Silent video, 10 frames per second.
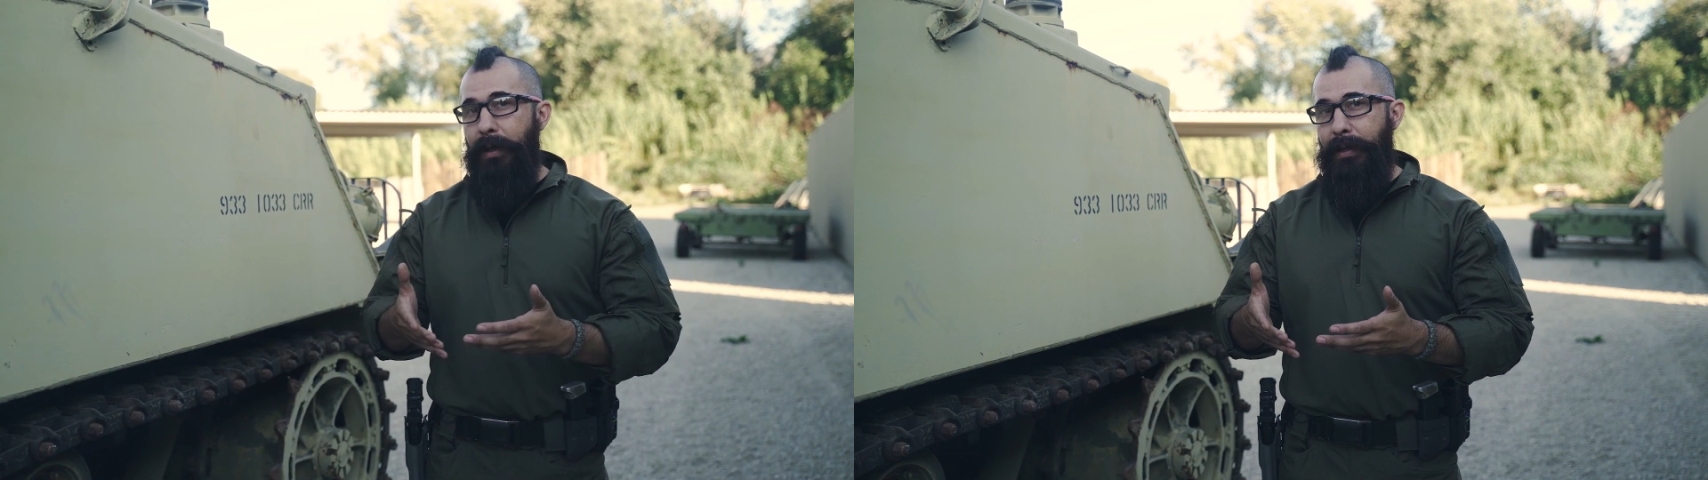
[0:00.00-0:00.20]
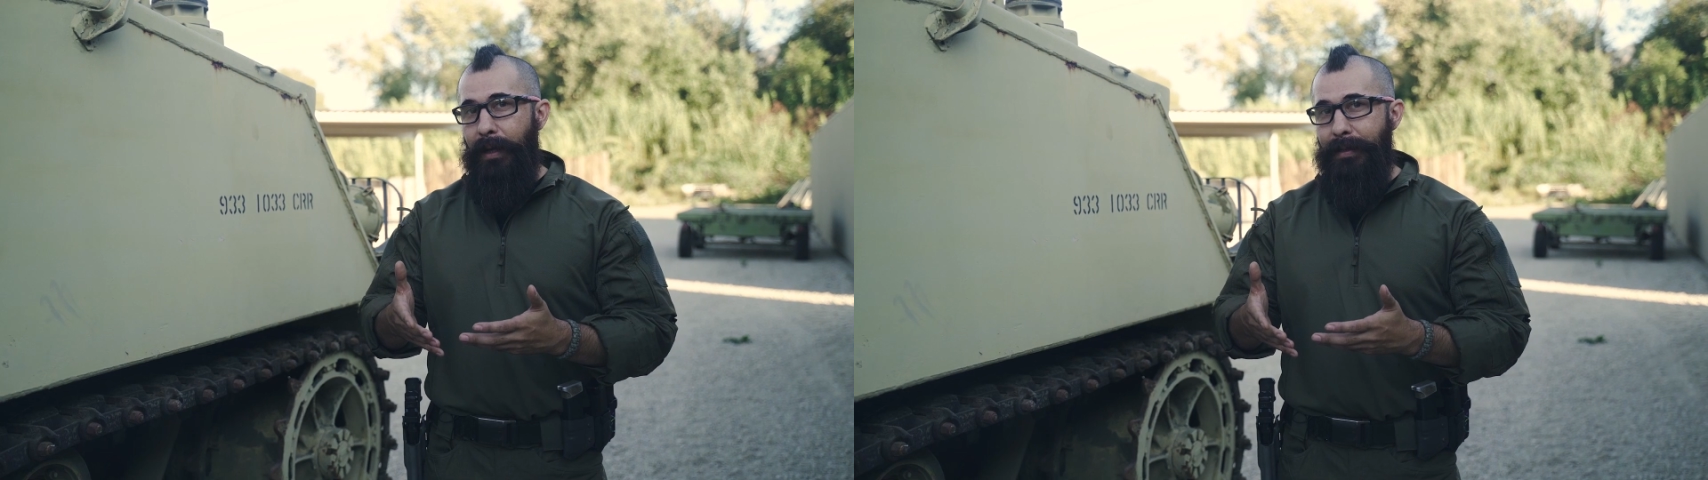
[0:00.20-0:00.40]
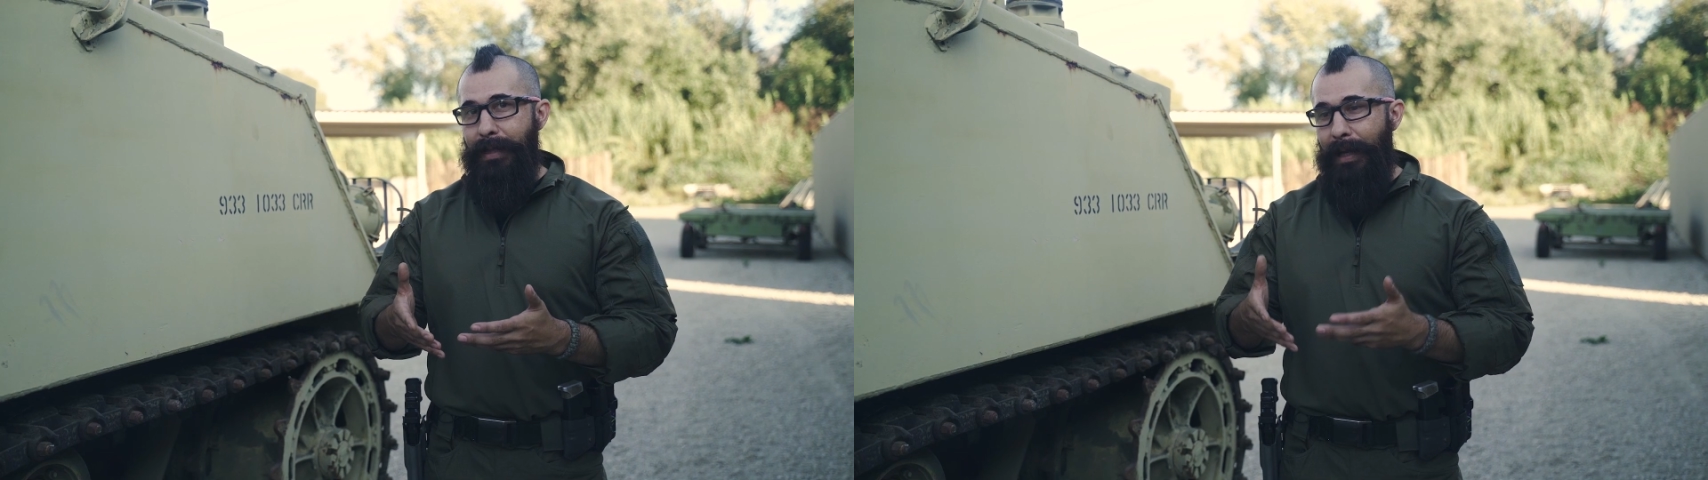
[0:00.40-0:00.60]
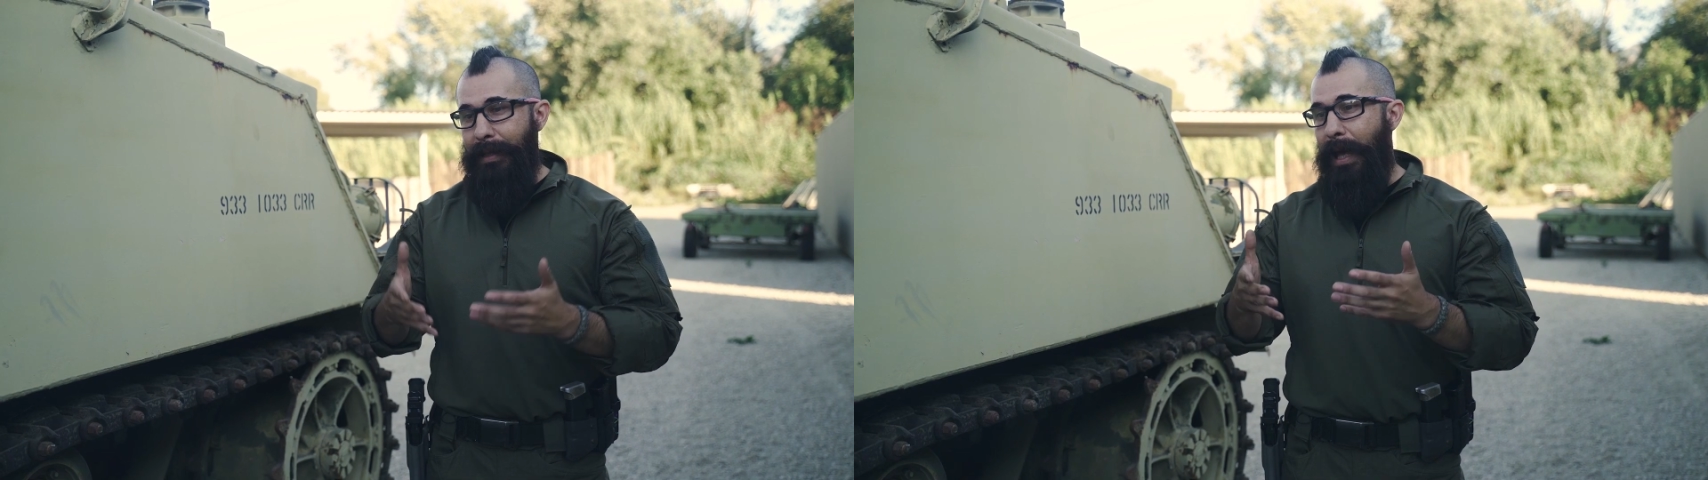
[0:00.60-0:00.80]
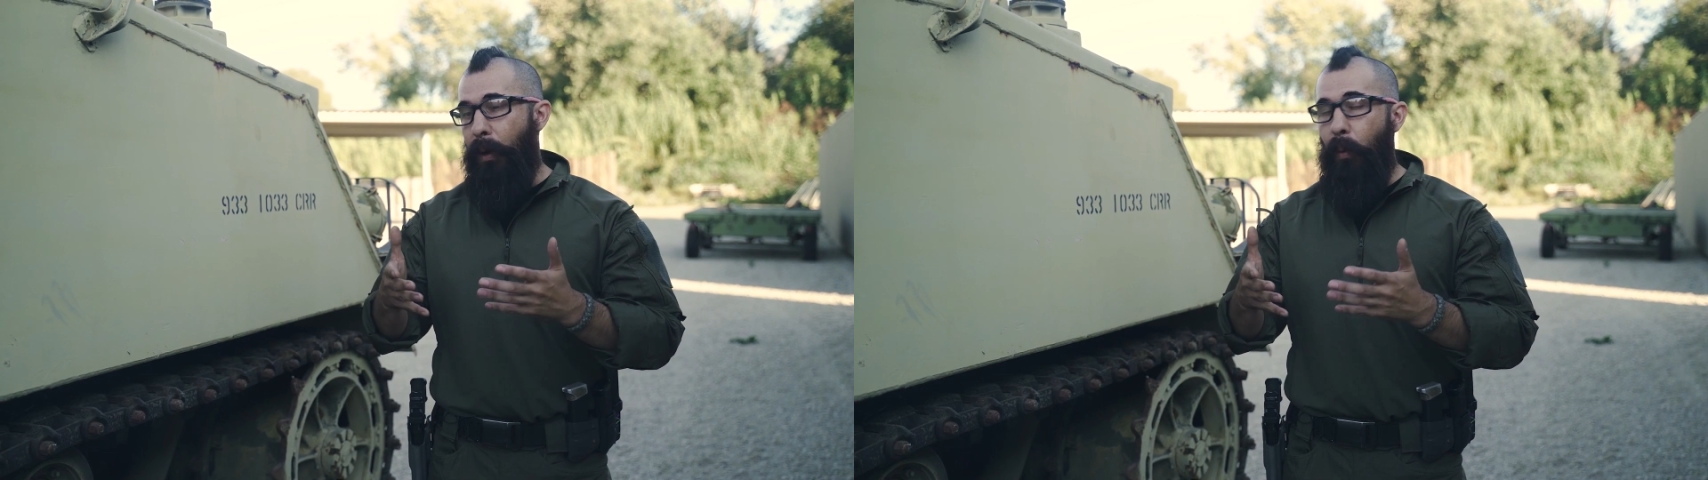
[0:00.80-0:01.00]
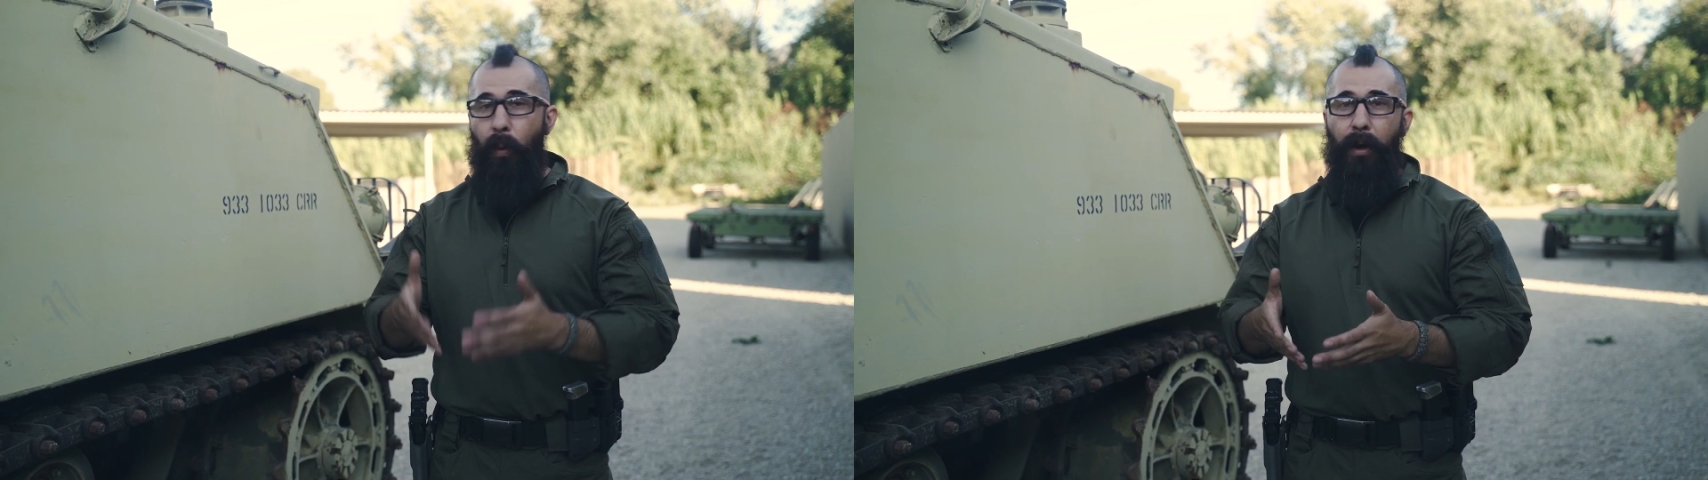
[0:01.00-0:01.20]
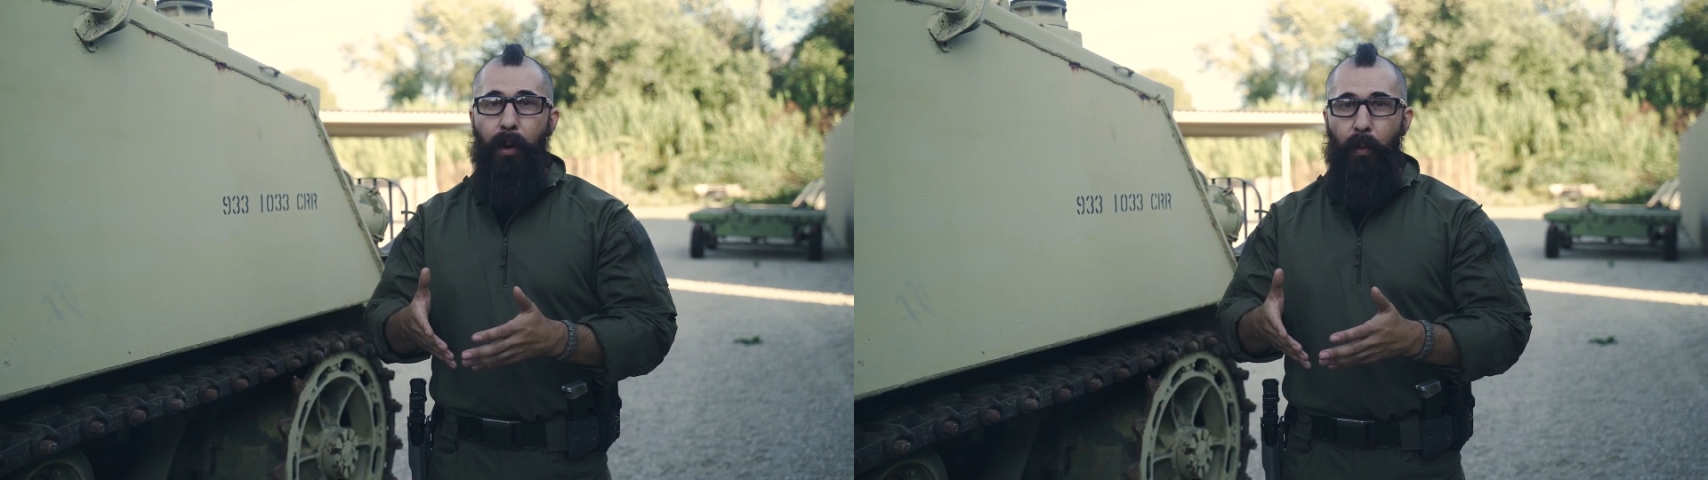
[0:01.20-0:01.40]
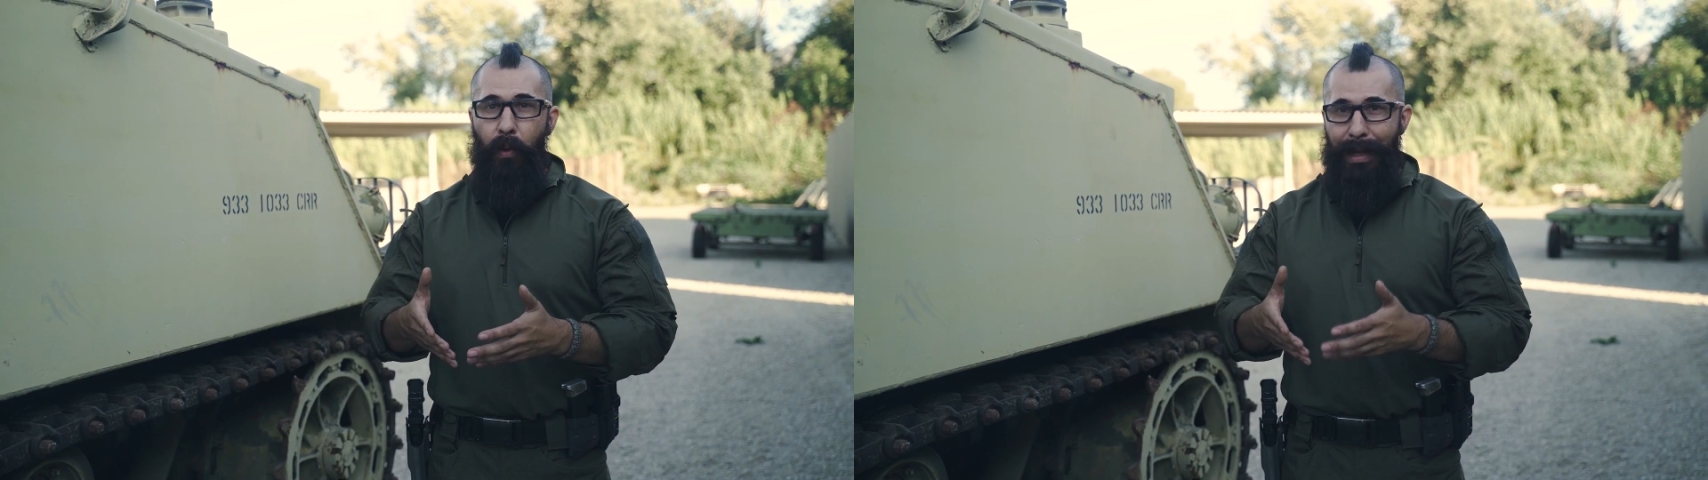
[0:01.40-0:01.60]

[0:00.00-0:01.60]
contact and that one-on-one